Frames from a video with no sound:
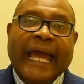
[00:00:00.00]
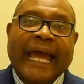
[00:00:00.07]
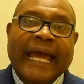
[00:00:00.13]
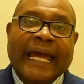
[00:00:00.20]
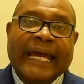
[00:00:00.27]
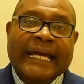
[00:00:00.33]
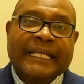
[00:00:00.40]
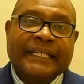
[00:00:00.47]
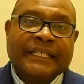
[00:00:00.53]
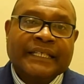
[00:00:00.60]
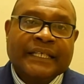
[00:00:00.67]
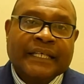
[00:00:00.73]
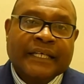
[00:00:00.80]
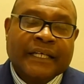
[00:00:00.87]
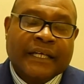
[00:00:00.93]

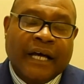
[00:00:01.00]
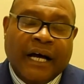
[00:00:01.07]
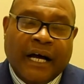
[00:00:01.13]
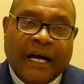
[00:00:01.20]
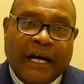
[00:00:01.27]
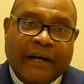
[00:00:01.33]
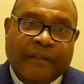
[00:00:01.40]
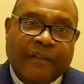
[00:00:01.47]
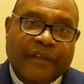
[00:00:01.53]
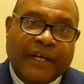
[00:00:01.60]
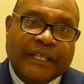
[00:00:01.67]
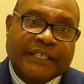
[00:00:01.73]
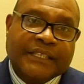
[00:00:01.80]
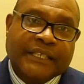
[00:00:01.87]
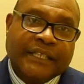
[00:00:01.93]
And
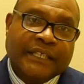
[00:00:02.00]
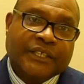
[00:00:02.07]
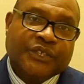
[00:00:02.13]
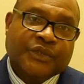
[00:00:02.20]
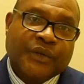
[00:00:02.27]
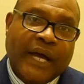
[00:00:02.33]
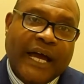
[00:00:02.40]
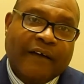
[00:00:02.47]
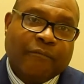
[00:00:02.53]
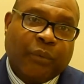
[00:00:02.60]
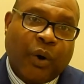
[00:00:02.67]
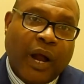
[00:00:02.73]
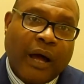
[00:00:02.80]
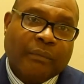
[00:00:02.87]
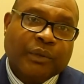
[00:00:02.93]
they tend to
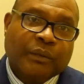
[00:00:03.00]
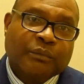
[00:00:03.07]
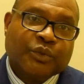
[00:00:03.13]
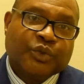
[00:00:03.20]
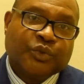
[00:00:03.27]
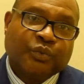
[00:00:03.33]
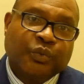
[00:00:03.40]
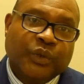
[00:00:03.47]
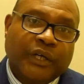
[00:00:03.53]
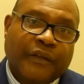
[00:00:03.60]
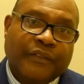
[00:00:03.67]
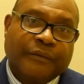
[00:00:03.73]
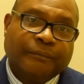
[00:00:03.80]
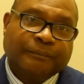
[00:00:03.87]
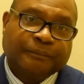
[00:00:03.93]
have problems
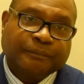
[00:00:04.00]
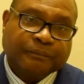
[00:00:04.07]
with